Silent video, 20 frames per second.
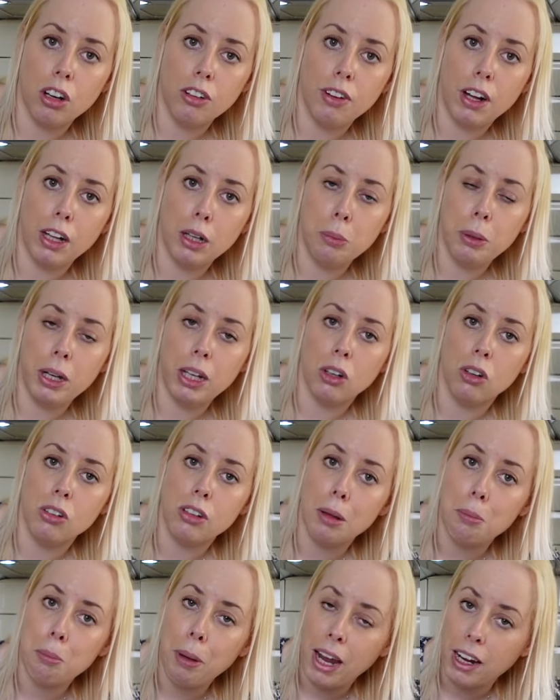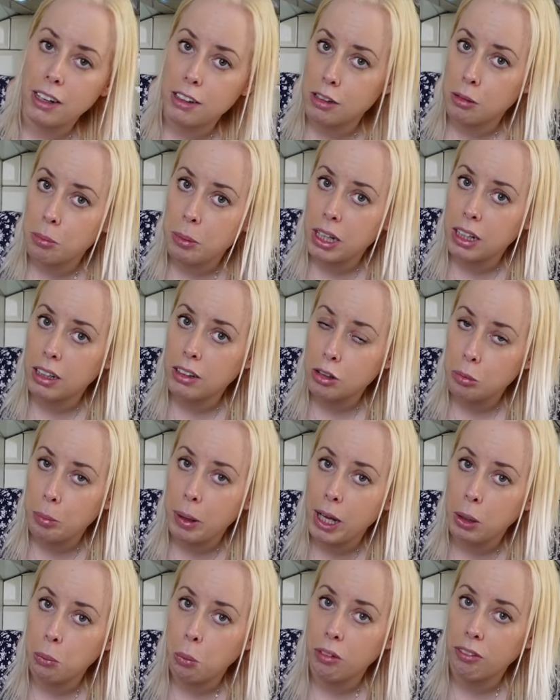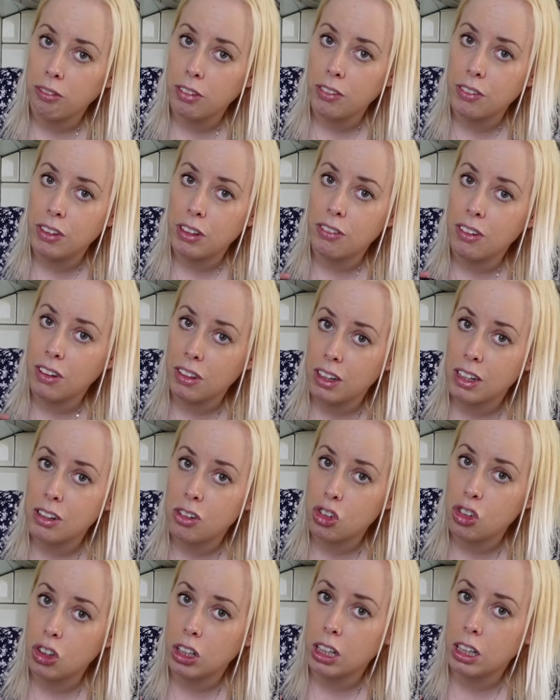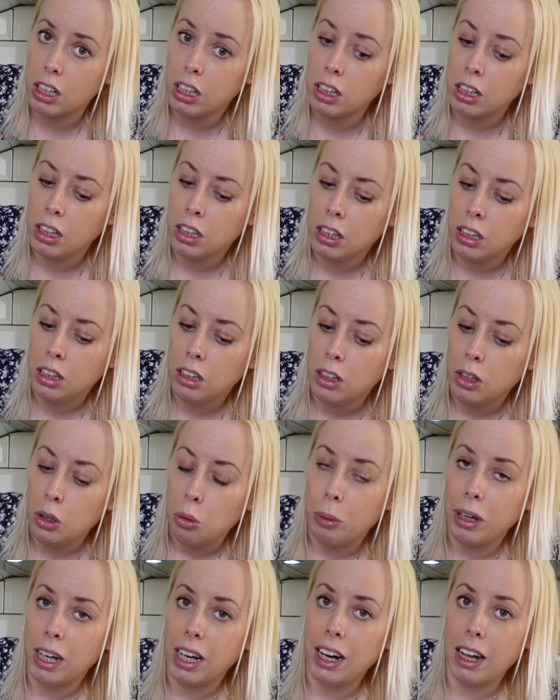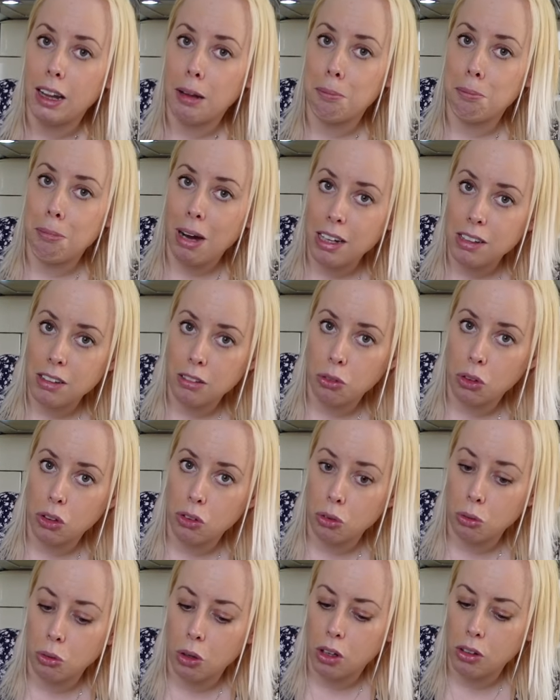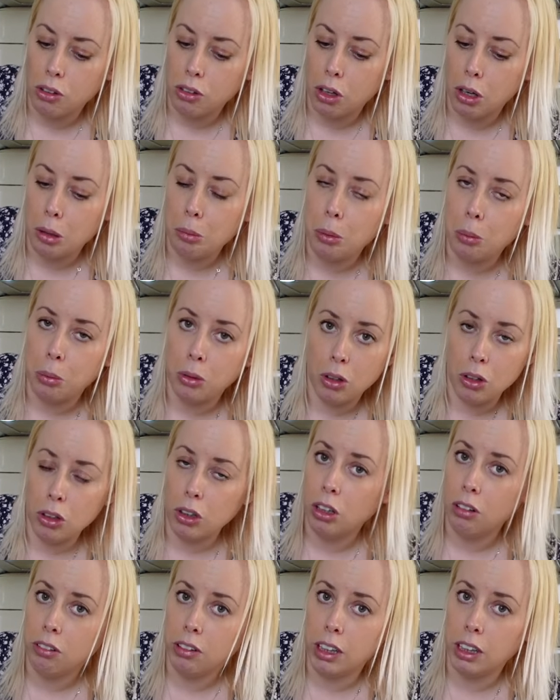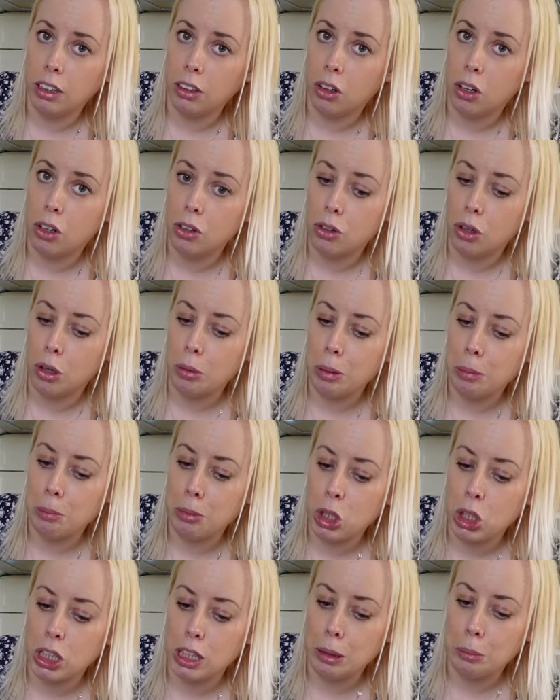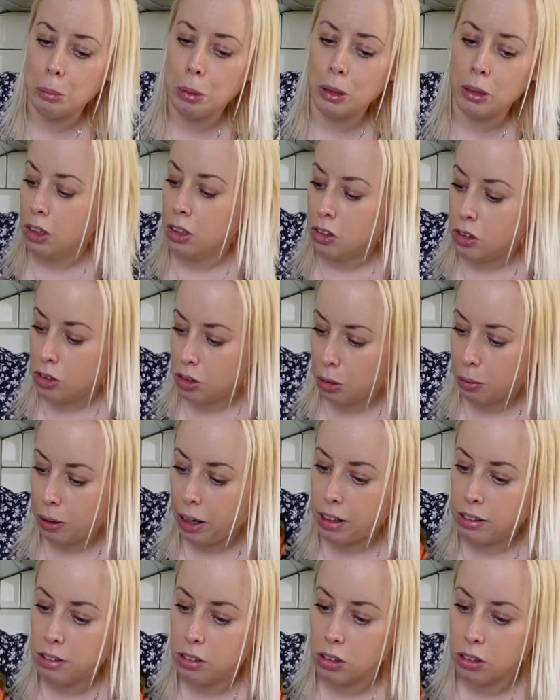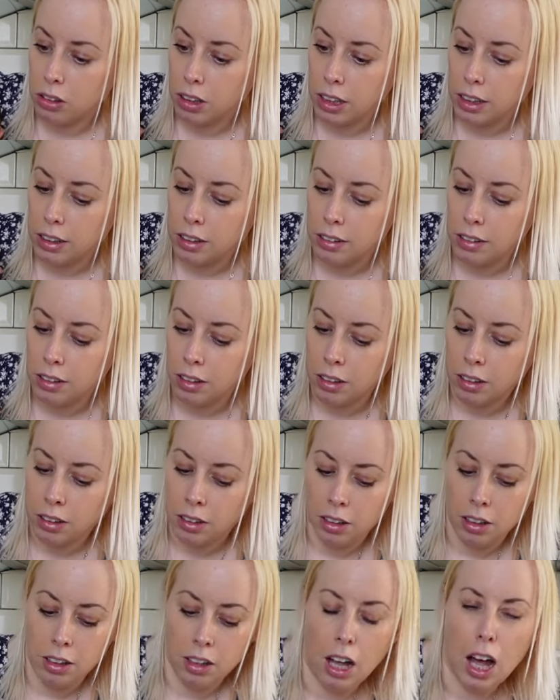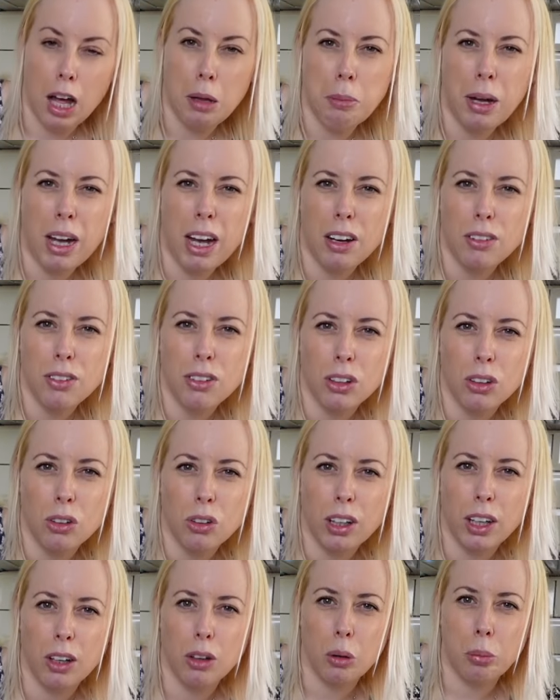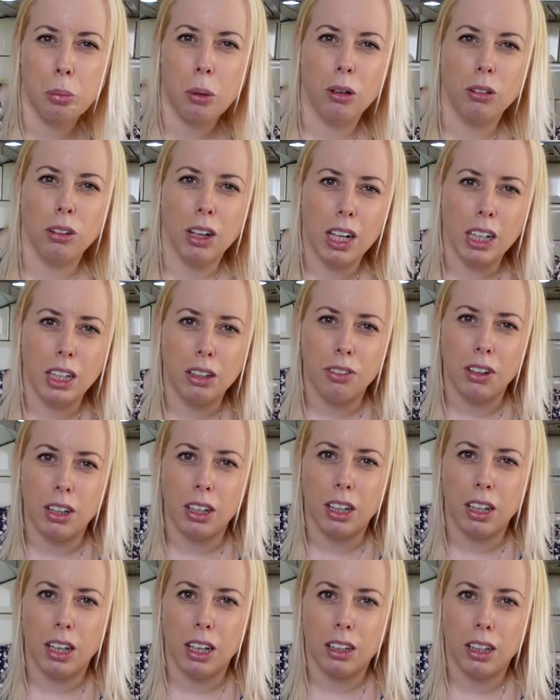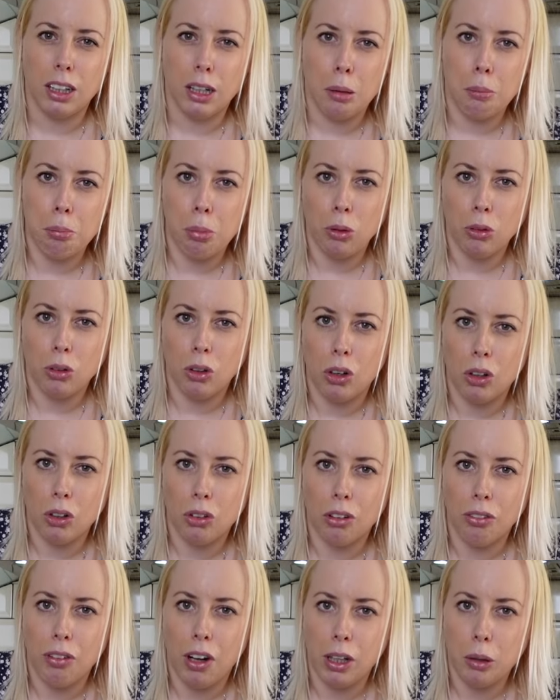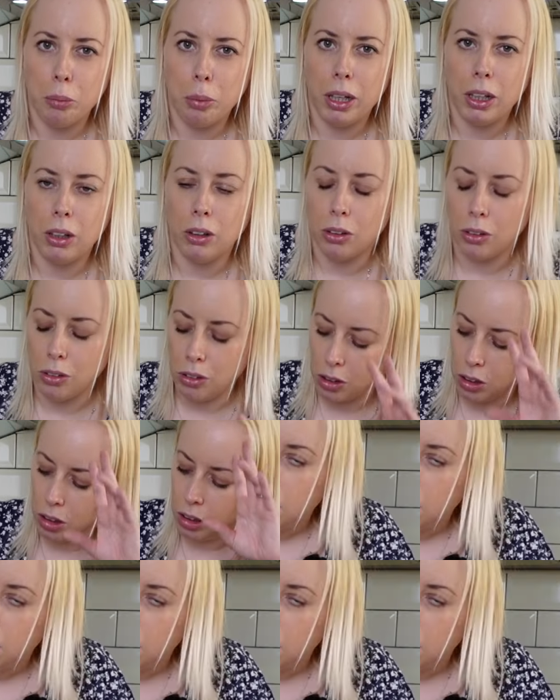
of jalapenos. It pains me to pay £1.50 for this jar when I get the massive ones from Costco, but we're not currently in the Costco membership, so I had to do this. I might have to look it up online if I can get like a bulk order of jalapenos.